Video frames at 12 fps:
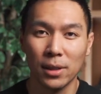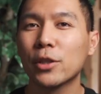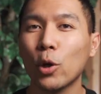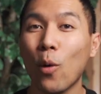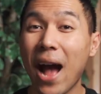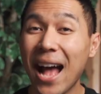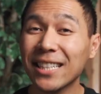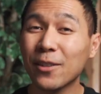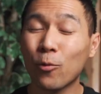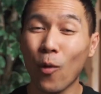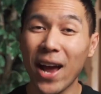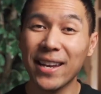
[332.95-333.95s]
So as
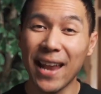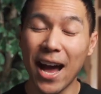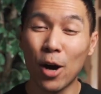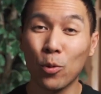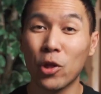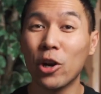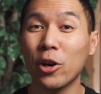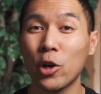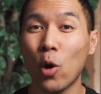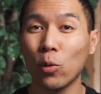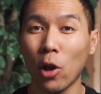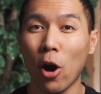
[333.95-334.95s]
of right now, there are
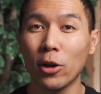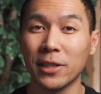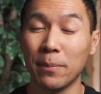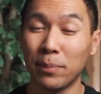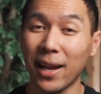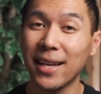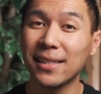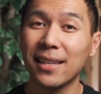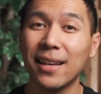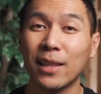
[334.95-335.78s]
no laws in place